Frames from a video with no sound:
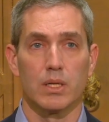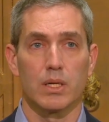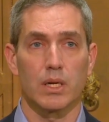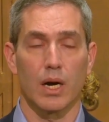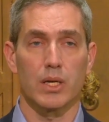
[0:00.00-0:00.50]

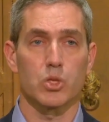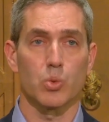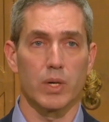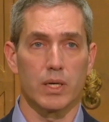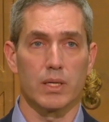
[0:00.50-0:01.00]
God's
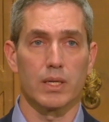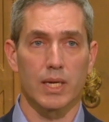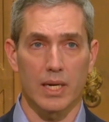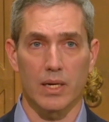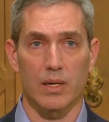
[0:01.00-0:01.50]
will
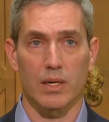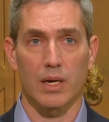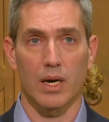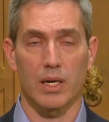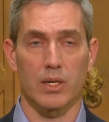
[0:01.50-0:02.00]
here
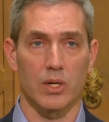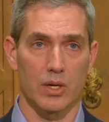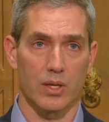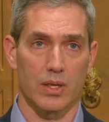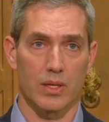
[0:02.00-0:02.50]
on
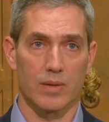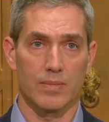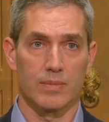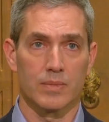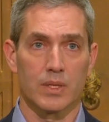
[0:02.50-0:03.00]
earth.
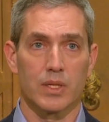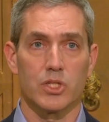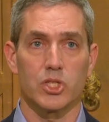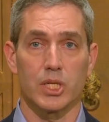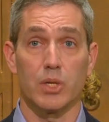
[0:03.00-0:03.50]

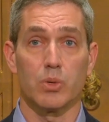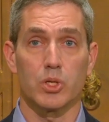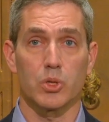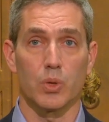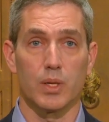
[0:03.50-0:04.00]
See you in
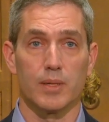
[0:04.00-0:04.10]
Shul.